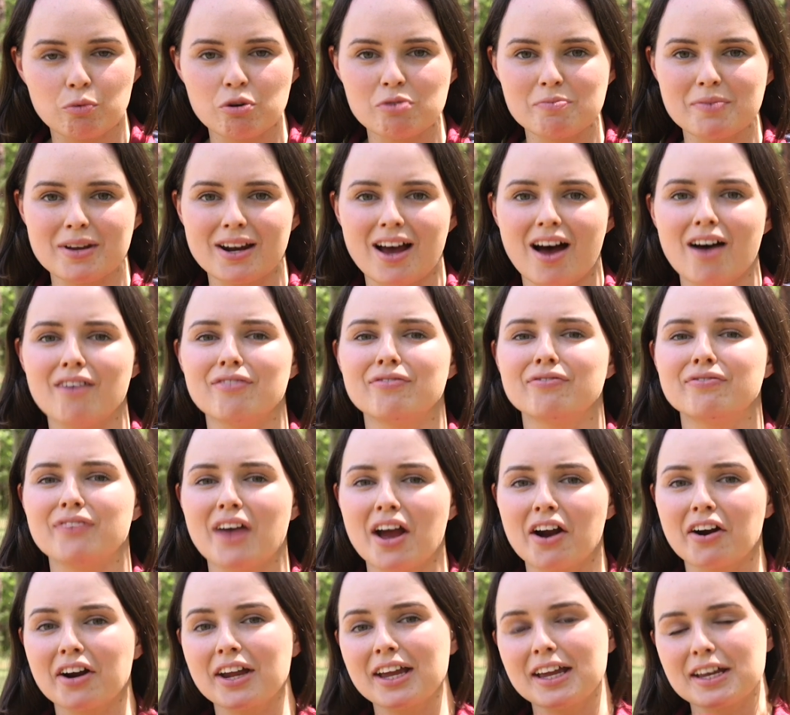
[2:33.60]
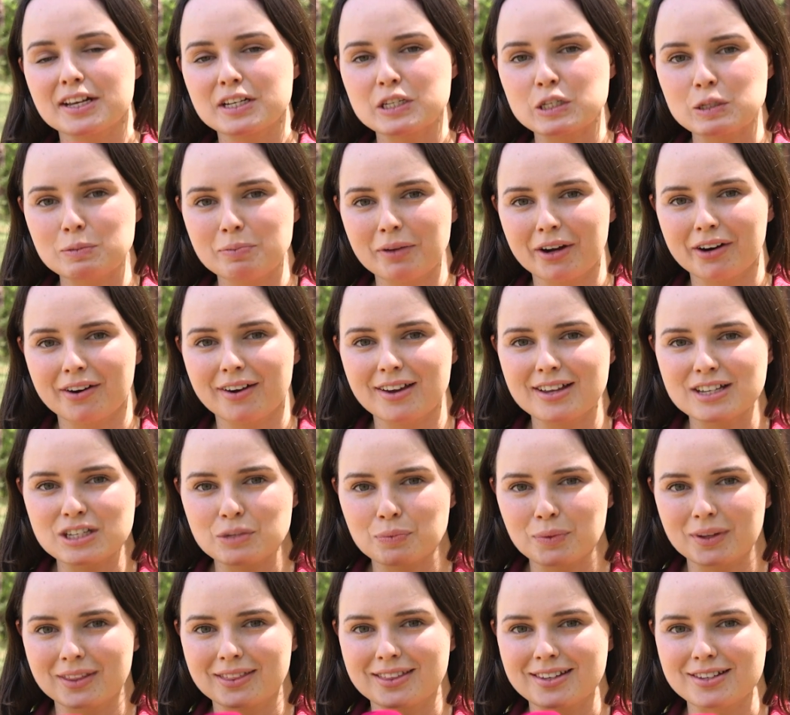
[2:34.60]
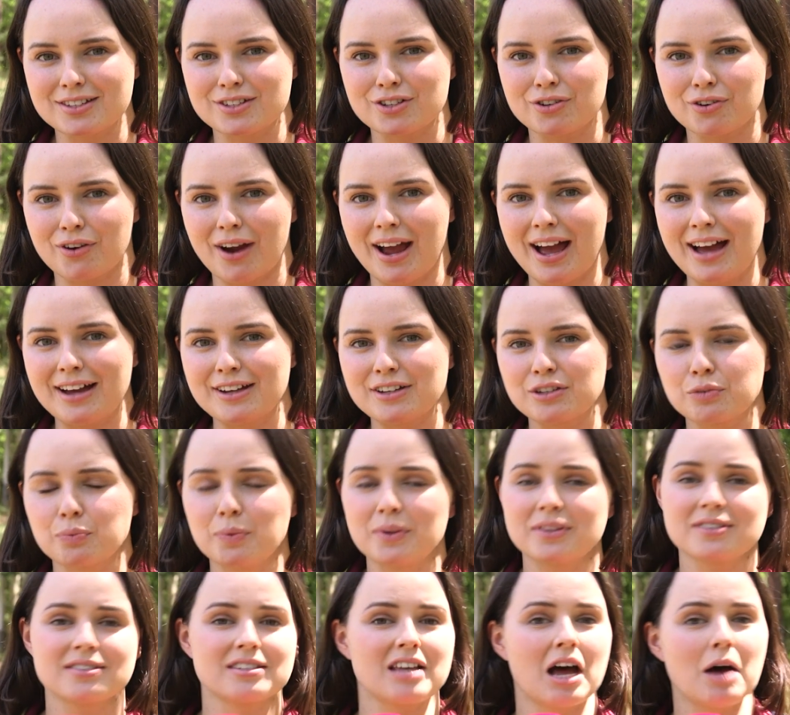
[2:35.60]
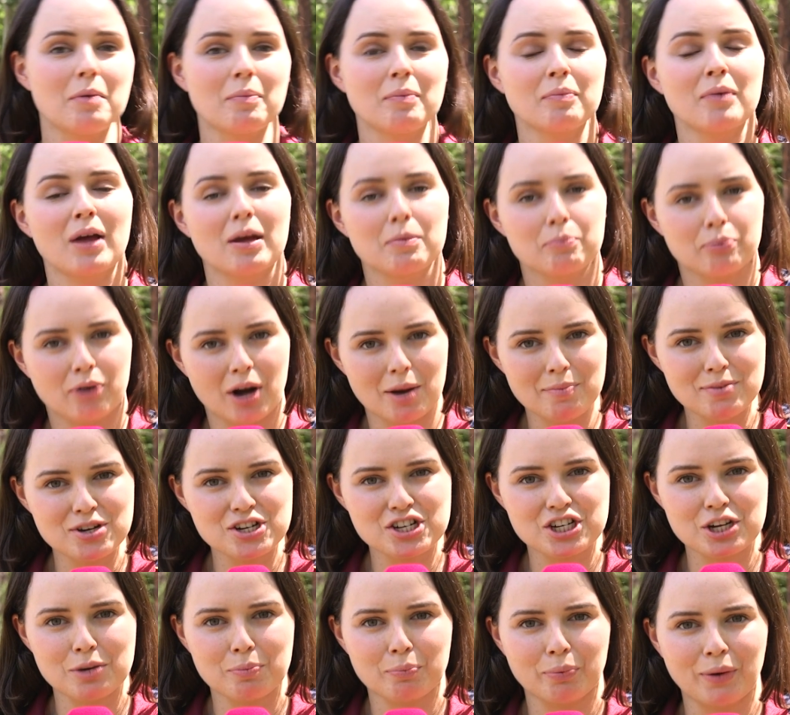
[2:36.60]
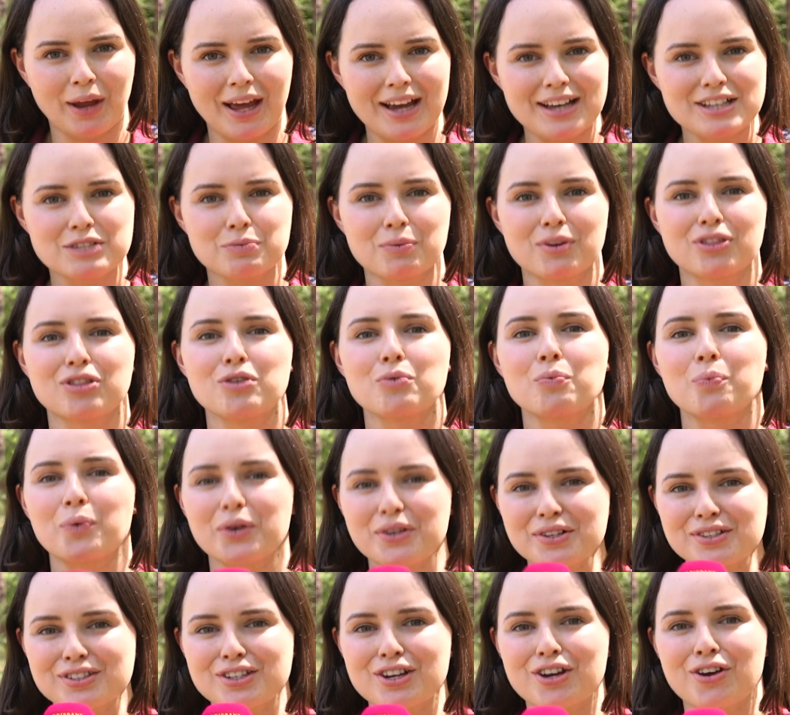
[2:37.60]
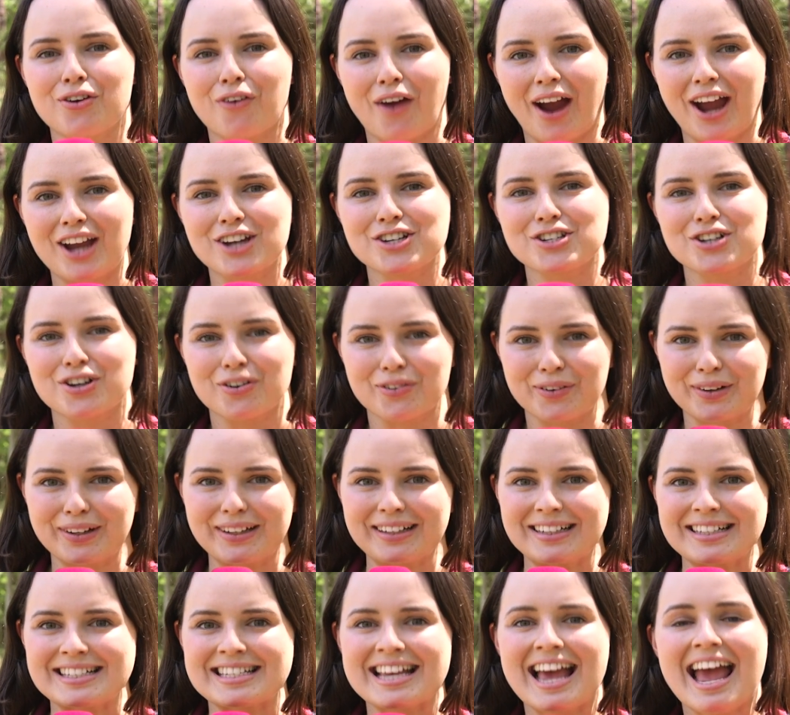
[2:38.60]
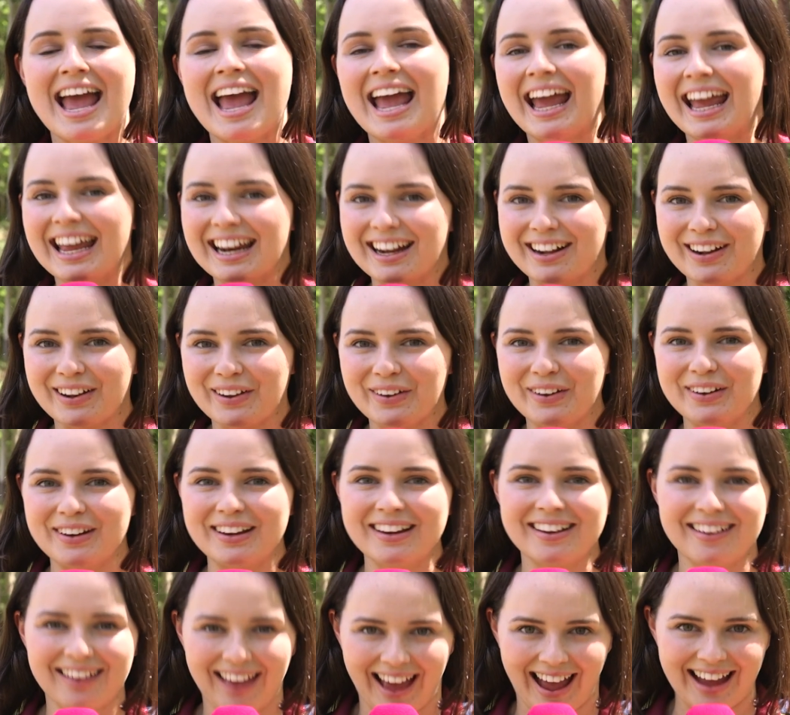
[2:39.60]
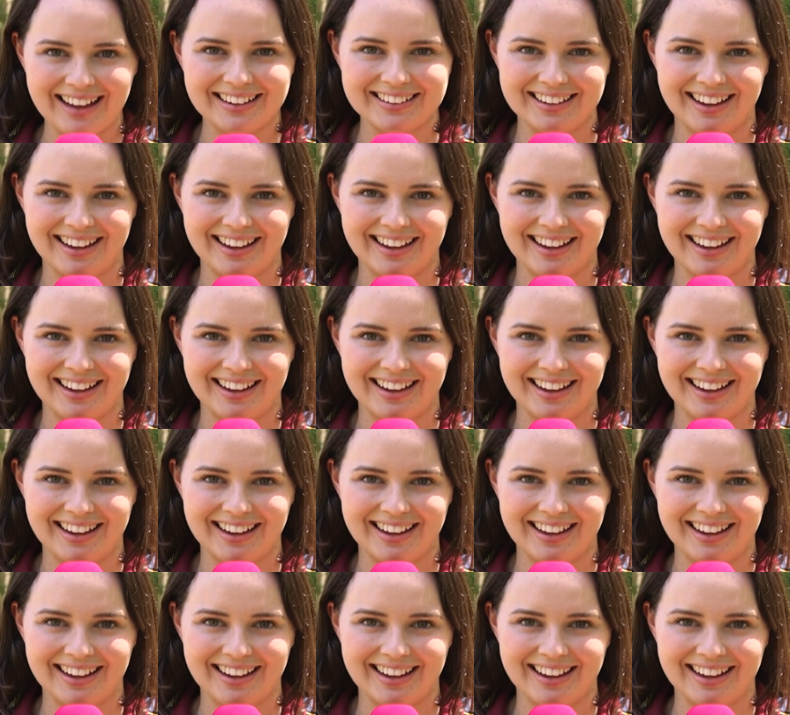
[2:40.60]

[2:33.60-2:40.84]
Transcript: women are very experienced with this ground, with some premiership players with the Wilston Grange Gorillas, including Kate